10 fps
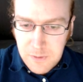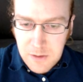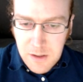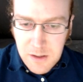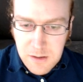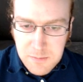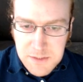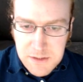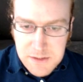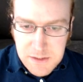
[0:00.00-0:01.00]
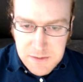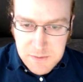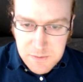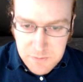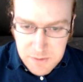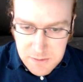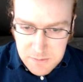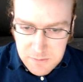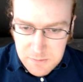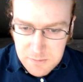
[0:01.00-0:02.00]
I'm just going to take this one for
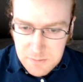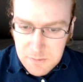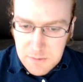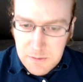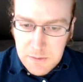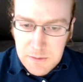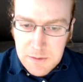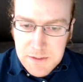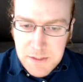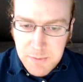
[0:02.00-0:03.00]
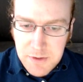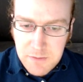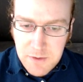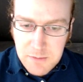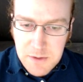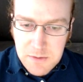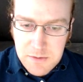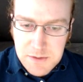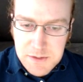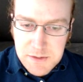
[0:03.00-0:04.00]
now. Simple thing for him to do
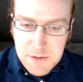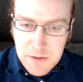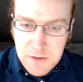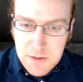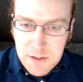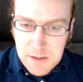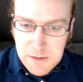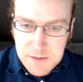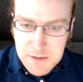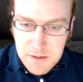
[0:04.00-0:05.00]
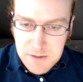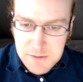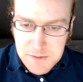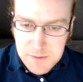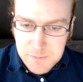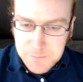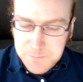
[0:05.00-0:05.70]
is just turn and Atari that stone.